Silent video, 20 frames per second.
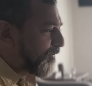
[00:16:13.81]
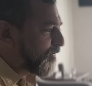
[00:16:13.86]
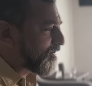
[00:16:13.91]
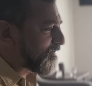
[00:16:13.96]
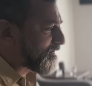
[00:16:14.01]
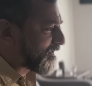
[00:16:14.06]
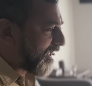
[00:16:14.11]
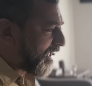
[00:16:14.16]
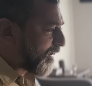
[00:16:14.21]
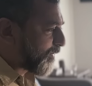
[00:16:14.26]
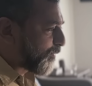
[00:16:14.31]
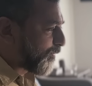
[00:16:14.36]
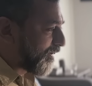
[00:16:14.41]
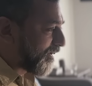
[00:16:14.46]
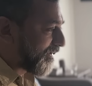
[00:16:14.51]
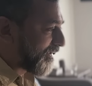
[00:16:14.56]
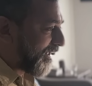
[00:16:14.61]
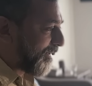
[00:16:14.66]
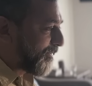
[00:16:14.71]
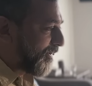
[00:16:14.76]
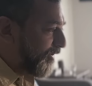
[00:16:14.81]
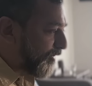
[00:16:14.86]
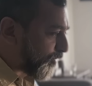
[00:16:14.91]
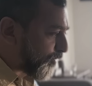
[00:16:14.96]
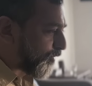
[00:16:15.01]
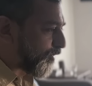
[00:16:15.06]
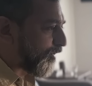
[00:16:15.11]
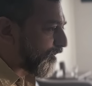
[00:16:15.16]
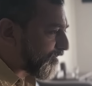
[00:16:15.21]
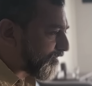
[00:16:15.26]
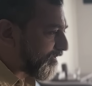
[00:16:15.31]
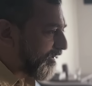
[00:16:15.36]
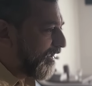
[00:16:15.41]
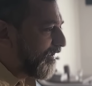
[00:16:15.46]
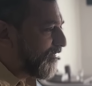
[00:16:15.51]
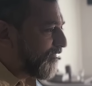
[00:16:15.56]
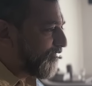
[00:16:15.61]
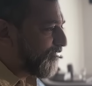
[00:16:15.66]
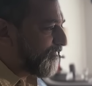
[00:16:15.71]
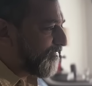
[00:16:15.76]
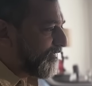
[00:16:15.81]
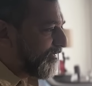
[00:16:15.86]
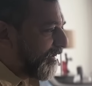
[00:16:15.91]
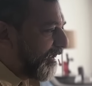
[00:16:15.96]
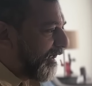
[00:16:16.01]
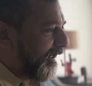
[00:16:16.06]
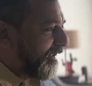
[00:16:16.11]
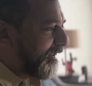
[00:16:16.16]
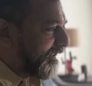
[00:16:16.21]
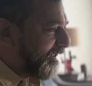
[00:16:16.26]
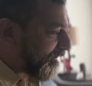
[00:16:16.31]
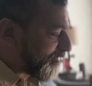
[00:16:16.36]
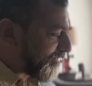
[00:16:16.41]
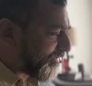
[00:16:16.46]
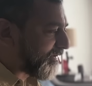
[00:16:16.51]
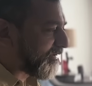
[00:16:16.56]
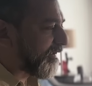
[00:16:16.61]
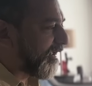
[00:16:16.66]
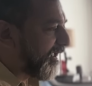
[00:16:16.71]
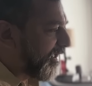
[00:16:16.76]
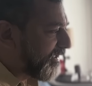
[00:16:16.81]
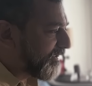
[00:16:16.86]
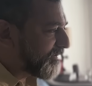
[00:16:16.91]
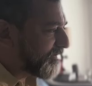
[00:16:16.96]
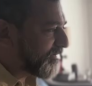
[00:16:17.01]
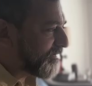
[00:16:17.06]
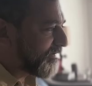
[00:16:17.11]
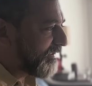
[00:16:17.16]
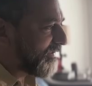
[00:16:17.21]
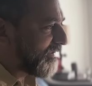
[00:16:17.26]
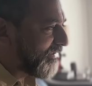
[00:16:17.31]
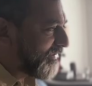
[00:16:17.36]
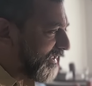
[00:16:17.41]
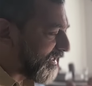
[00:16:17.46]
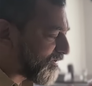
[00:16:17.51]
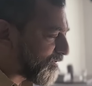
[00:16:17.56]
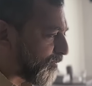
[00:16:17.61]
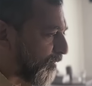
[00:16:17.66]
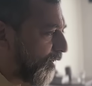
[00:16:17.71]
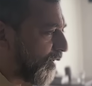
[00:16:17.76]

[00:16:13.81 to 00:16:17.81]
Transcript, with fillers: how does that work? I mean, you yourself are given tasks and then that's